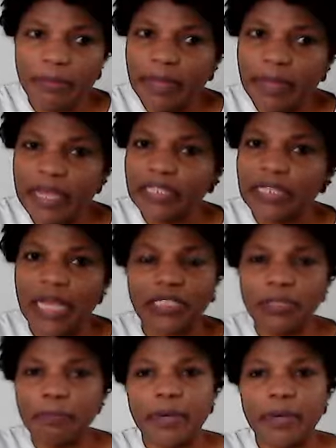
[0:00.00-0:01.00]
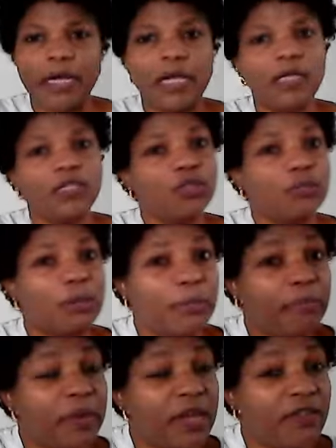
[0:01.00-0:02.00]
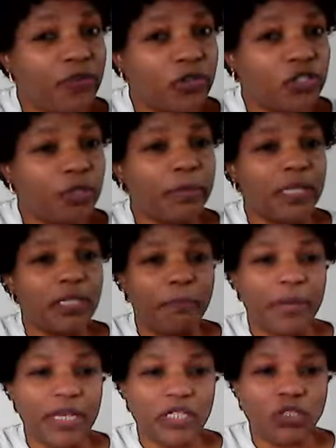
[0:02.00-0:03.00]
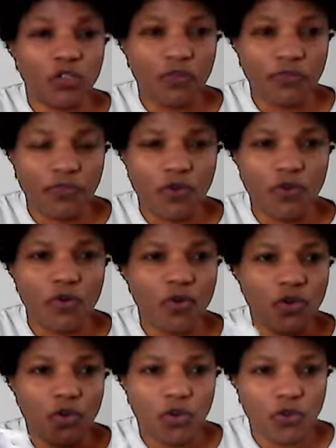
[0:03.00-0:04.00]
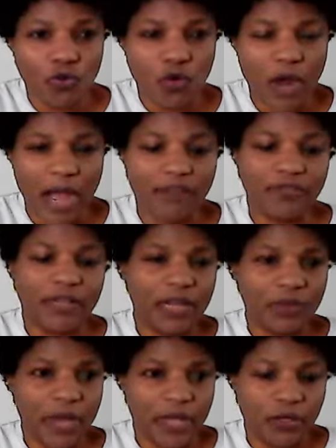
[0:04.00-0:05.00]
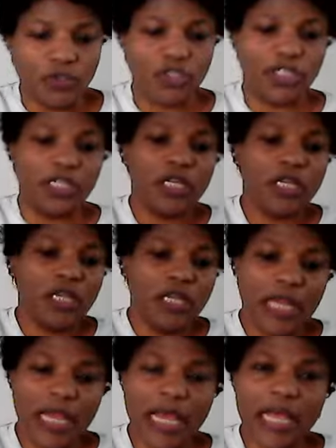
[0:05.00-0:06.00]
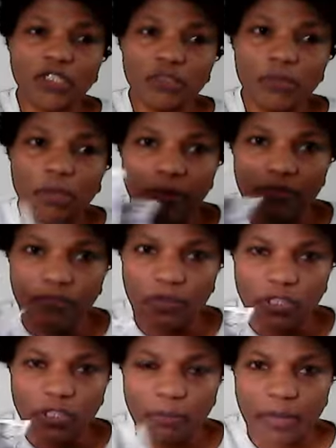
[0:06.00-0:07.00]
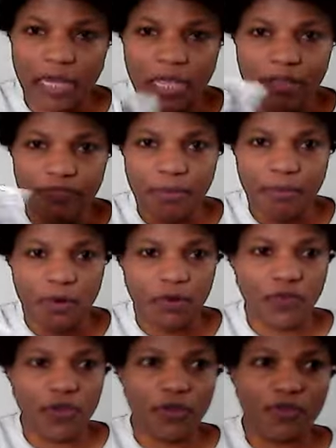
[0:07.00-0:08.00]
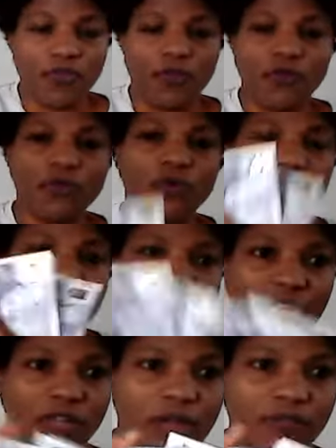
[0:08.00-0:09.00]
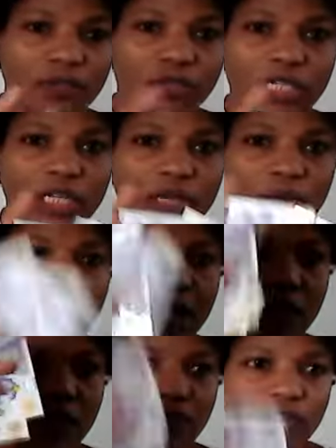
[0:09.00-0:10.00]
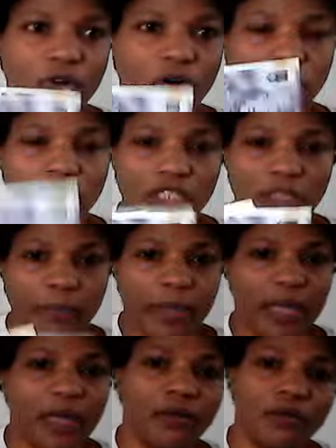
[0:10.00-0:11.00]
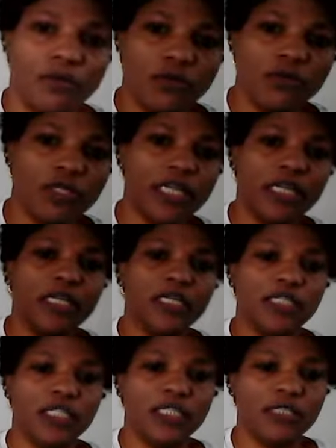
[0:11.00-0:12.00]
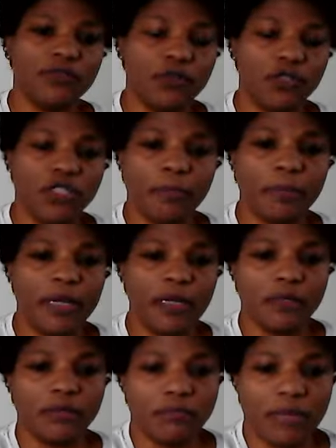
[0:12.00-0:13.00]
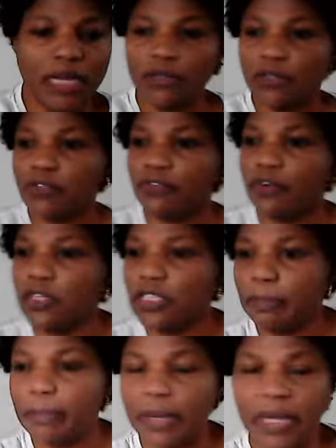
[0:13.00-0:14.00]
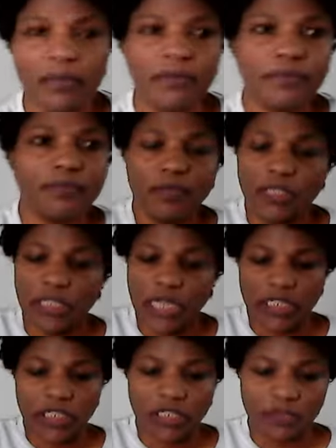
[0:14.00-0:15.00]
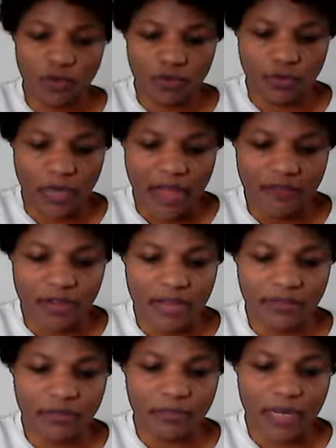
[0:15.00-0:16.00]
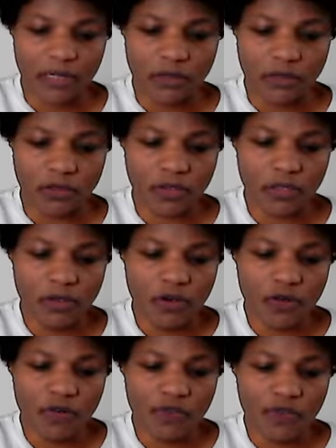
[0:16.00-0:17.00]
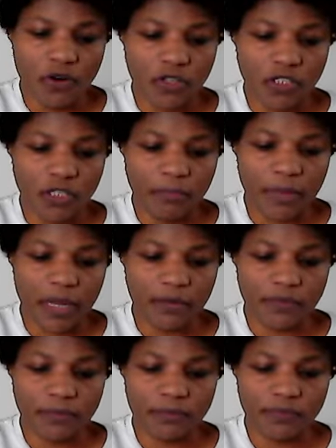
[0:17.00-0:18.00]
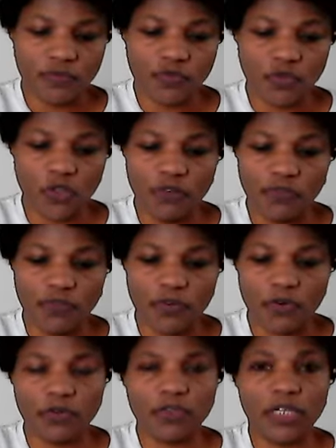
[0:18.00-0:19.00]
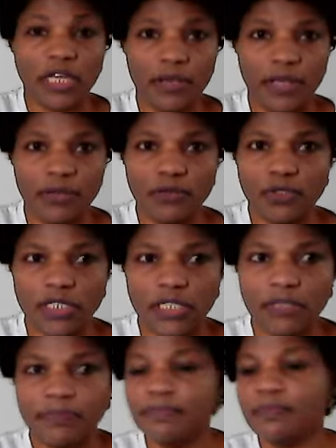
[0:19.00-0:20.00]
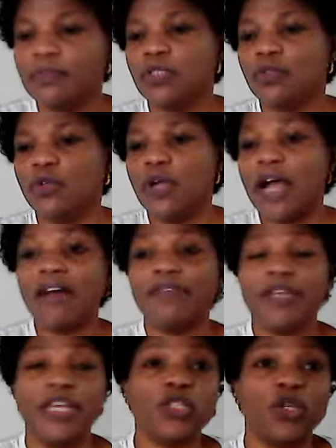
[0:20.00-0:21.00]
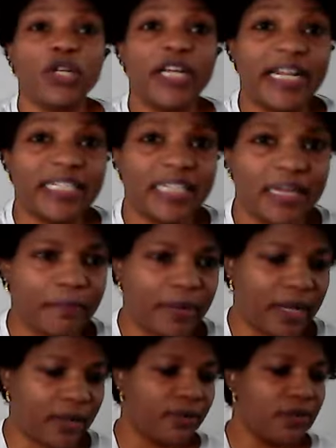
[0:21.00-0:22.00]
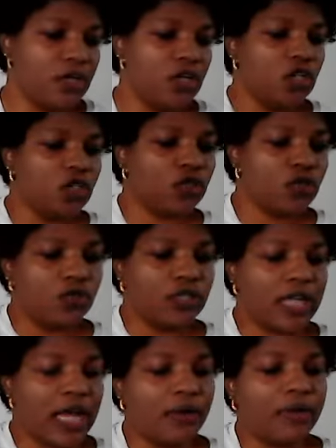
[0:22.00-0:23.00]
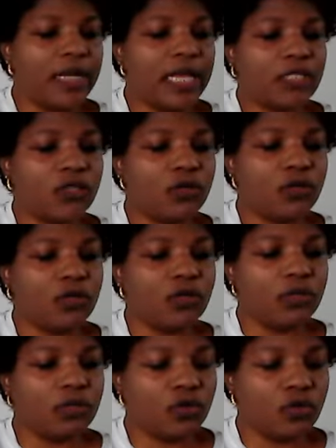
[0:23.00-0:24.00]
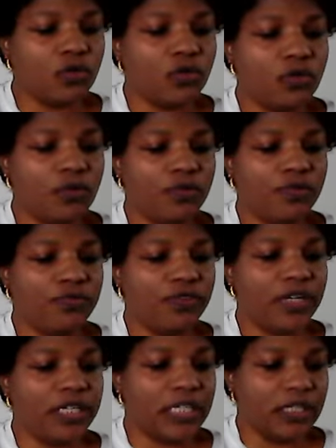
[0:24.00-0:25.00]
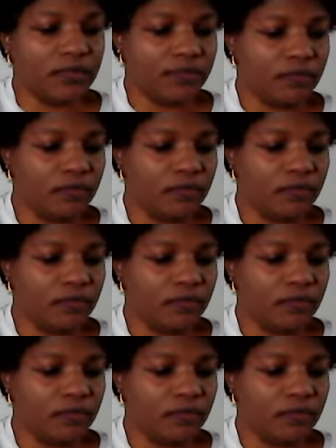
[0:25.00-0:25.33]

paying 30 pound, you may be paying 40 pound, depends on the full you have that you are using. Let's assume you pay 40 pounds every month for your phone. Now you have to take away 40 pounds. Okay, this is 40 pounds minus 40 pounds. Let's see what we have left. Minus 40 pounds for the phone that you are using. You have 810 pounds. So now let's go to feeding.